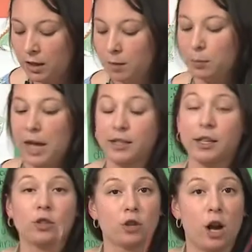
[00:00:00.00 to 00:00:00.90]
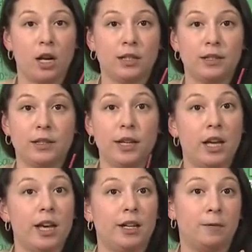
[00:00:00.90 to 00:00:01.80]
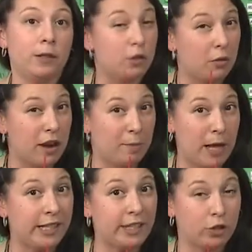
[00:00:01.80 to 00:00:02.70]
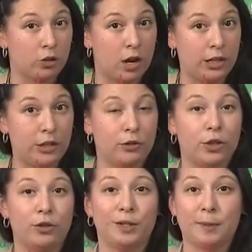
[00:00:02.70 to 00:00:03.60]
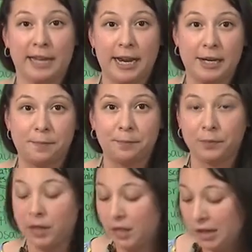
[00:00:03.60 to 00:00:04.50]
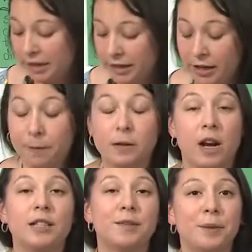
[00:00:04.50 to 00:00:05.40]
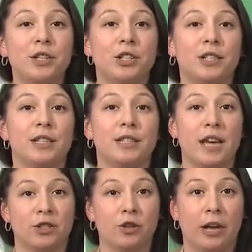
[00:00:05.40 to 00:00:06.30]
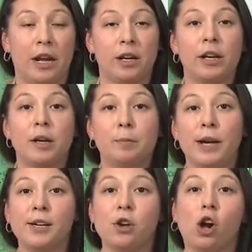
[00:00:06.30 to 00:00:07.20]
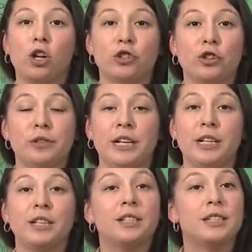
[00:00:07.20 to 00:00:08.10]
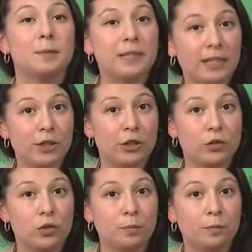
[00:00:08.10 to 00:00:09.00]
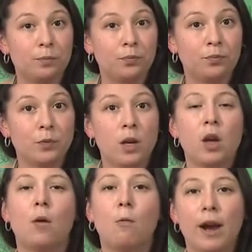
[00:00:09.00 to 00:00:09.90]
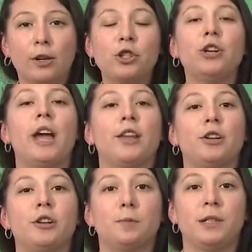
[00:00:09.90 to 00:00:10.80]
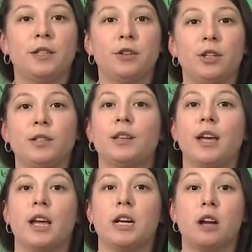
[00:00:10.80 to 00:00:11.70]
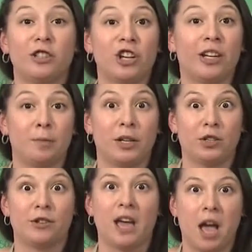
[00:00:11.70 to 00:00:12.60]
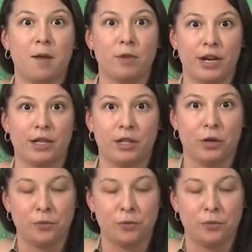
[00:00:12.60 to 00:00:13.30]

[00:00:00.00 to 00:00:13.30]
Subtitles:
plastic straws, and if you don't have plastic straws, you can use spaghetti. And I forgot to mention this yesterday, but you'll also need some scissors. Why don't you gather your materials, and I'll check and make sure that I'm ready too.